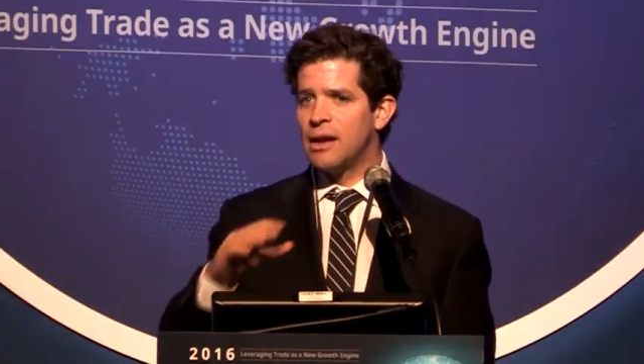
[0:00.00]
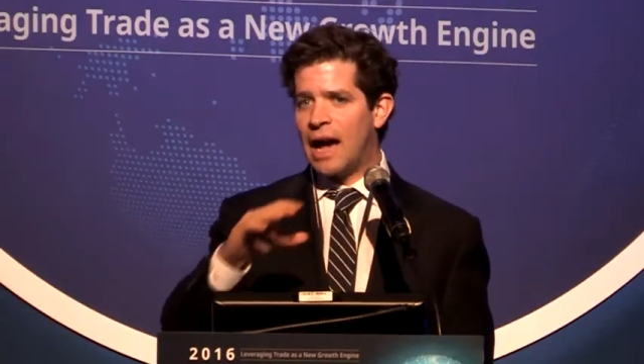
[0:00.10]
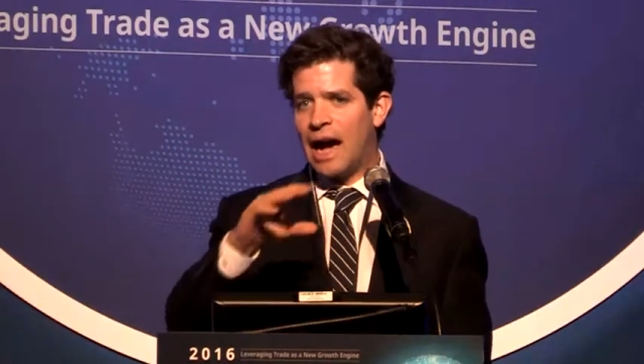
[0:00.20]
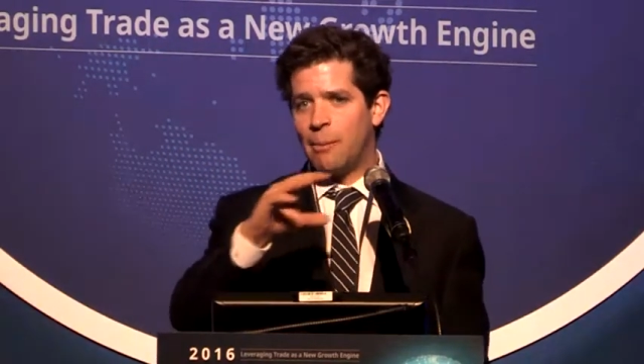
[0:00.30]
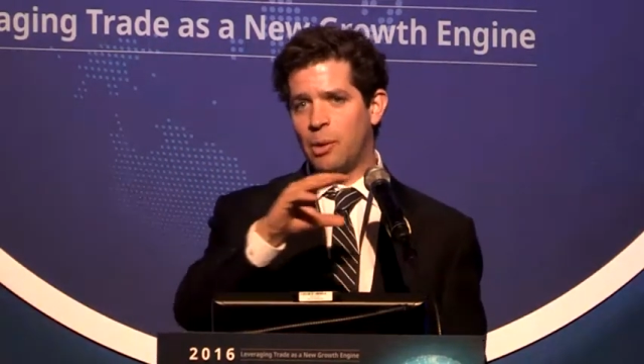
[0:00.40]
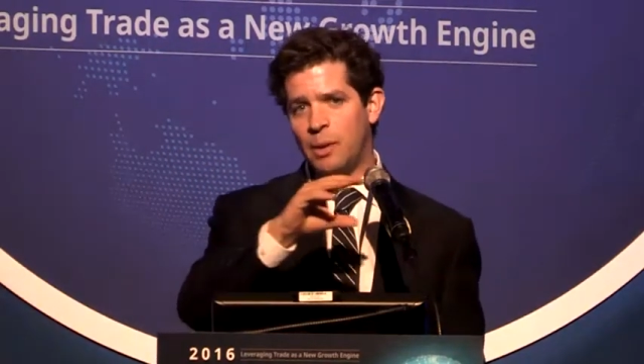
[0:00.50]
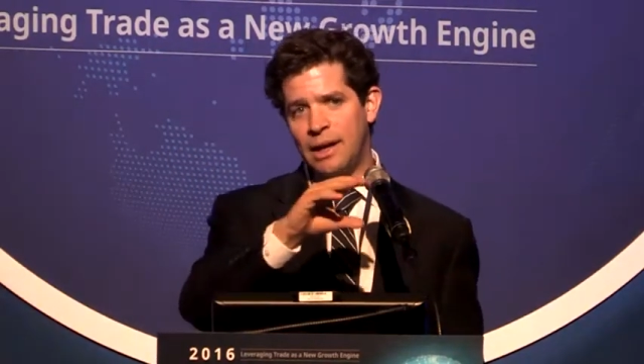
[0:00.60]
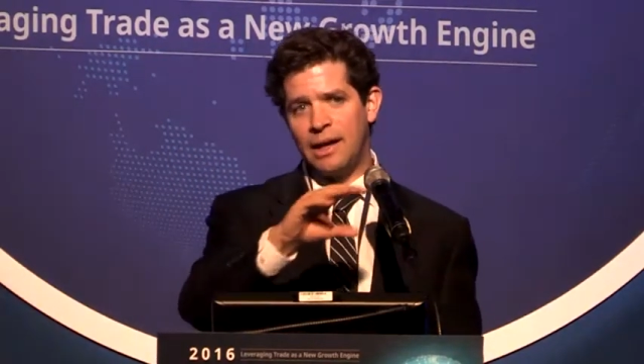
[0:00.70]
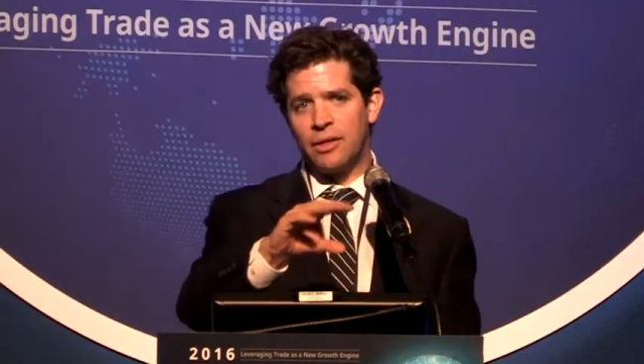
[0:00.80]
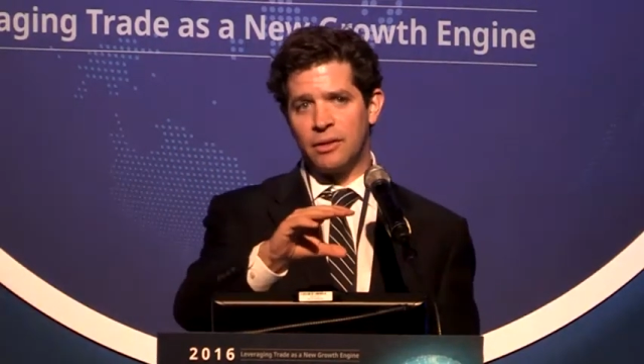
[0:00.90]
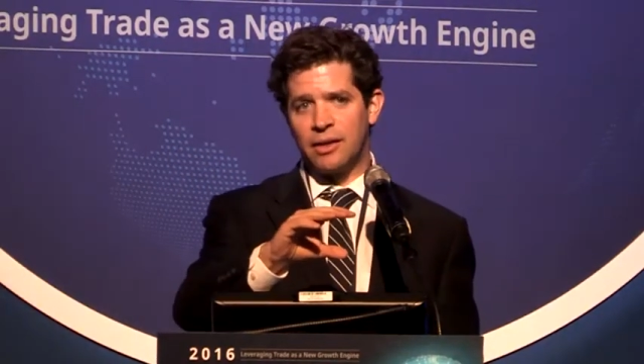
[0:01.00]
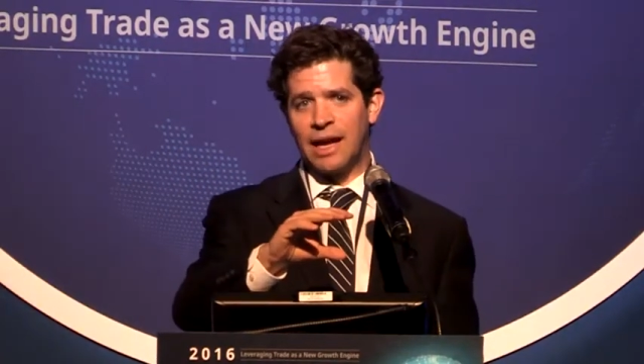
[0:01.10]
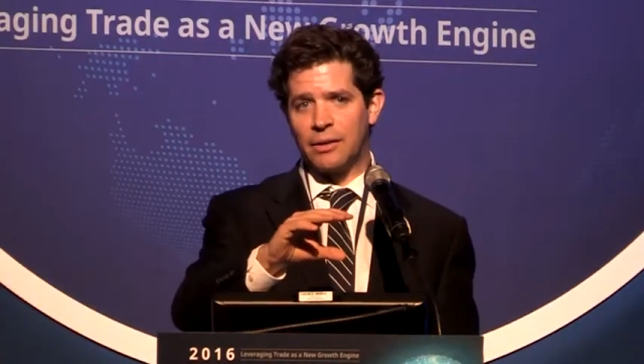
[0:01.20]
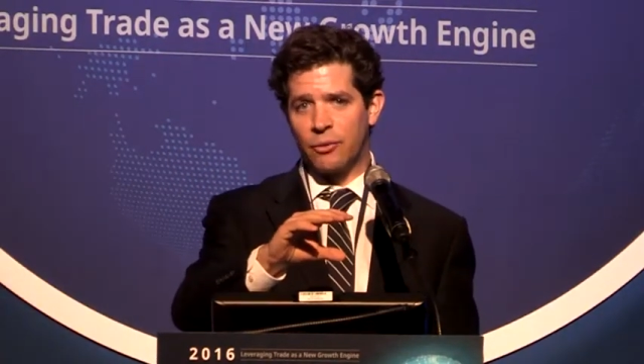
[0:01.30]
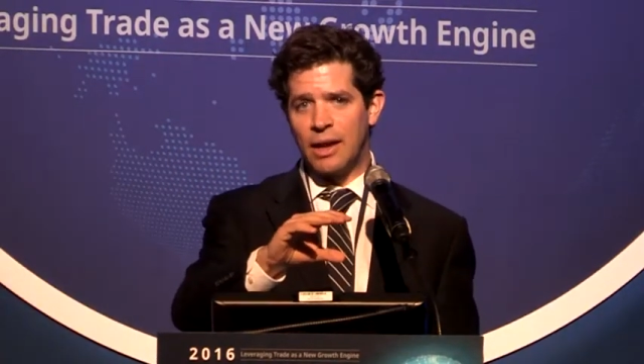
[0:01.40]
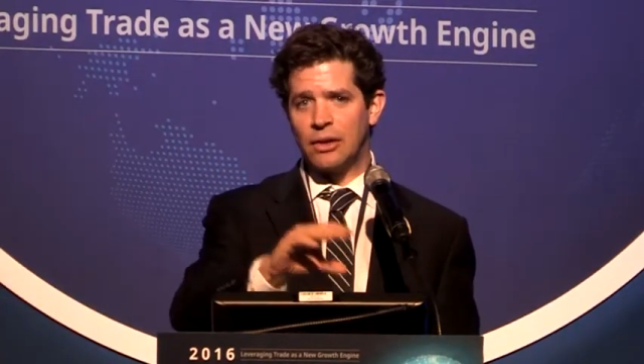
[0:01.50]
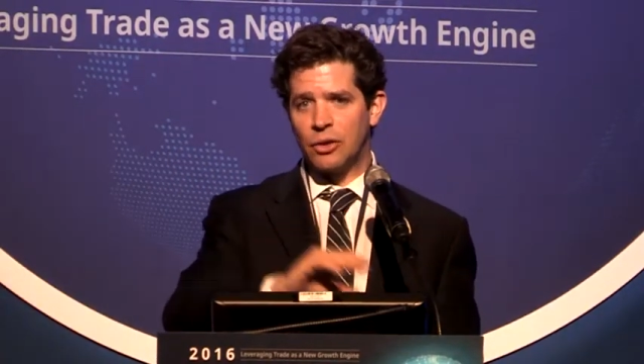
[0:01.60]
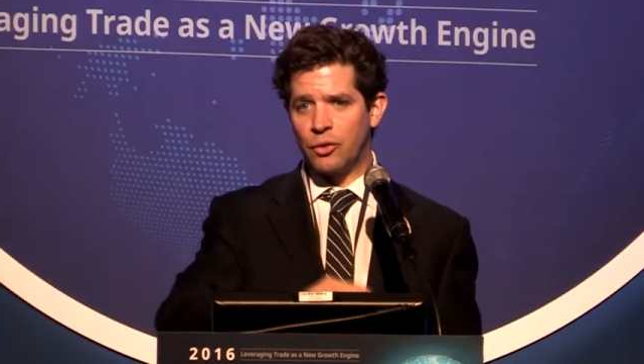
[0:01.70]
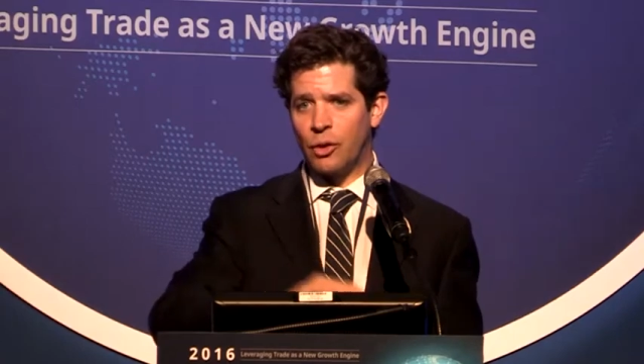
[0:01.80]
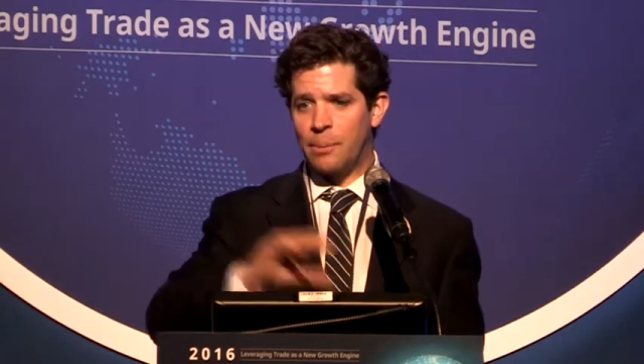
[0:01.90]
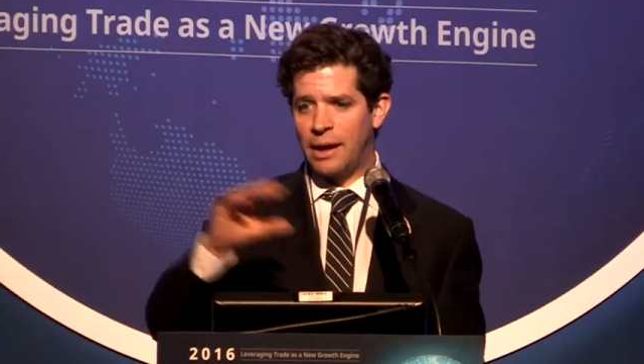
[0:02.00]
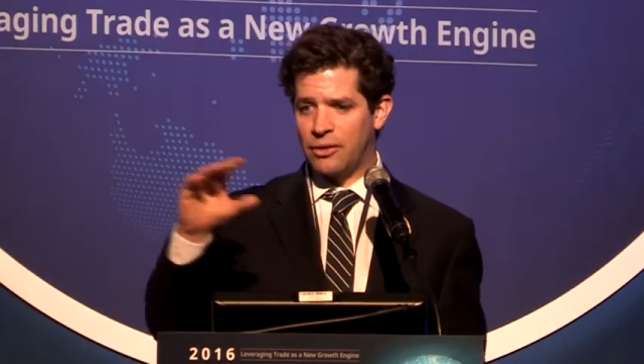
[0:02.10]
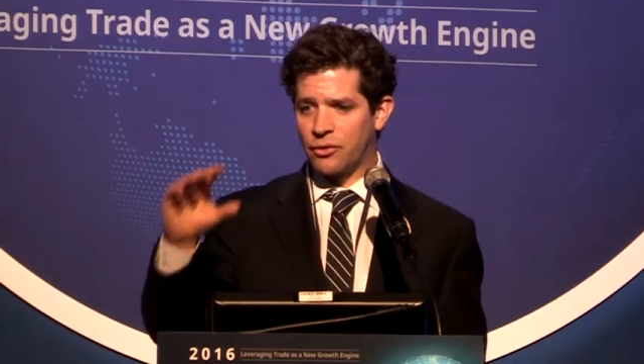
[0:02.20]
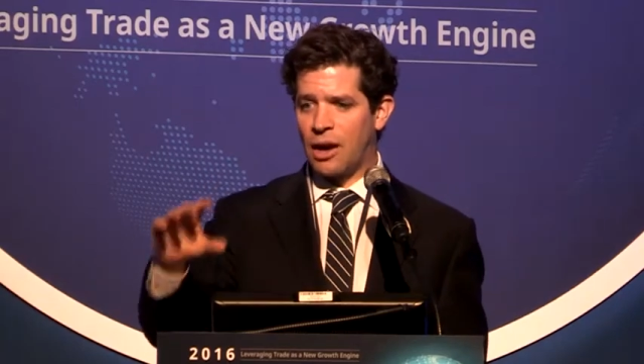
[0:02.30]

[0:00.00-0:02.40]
but we need to get the regulatory piece